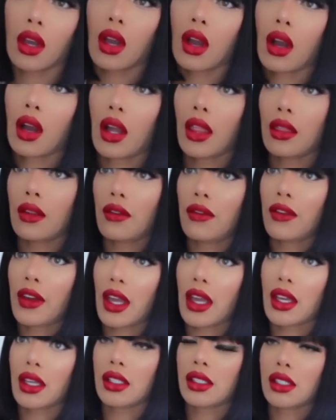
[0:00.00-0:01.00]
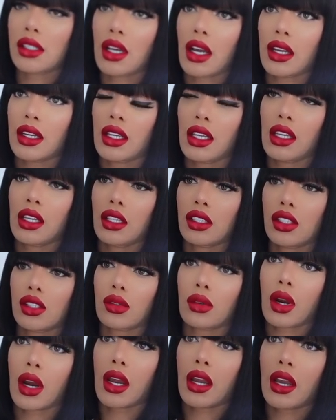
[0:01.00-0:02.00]
On the face, I did
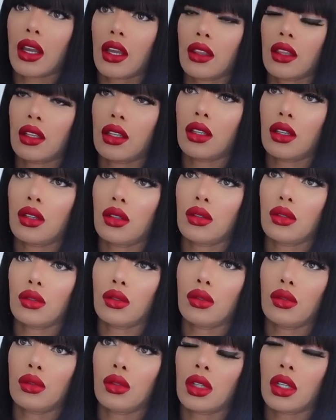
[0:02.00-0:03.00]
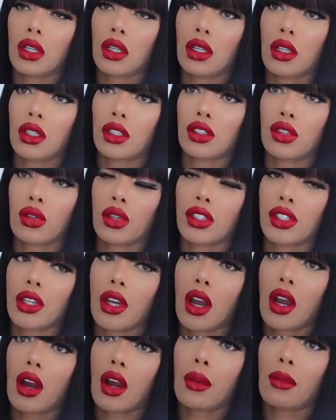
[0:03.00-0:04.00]
try the new uh,
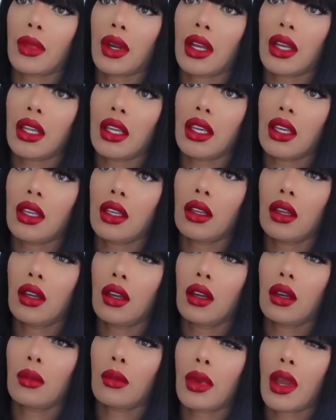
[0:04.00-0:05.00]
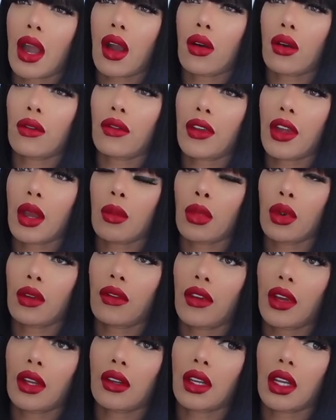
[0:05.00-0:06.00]
Giorgio Armani Power Fabric
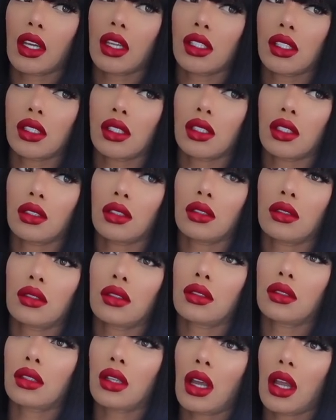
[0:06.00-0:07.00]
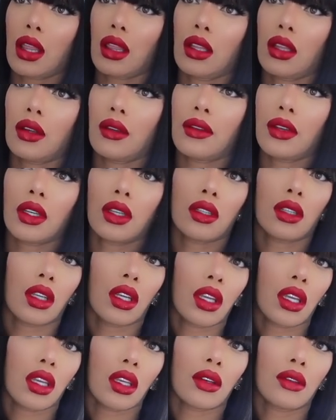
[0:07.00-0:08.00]
Foundation. I love it.
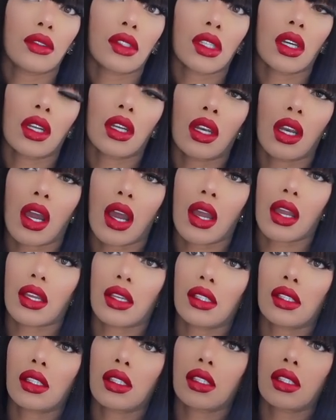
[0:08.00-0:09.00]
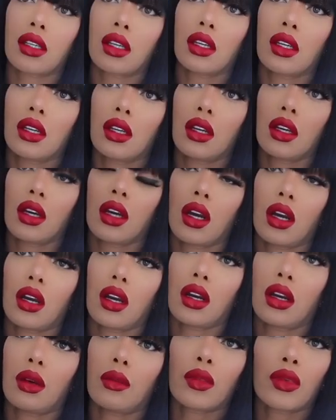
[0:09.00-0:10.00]
It gives a nice,
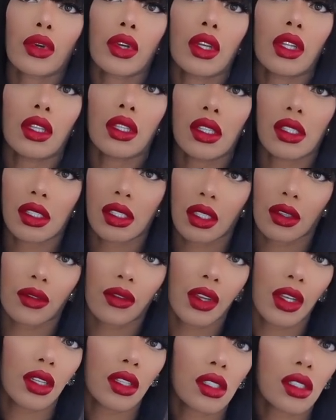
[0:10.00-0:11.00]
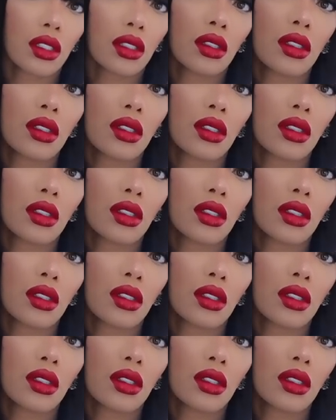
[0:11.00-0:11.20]
um, realistic finish to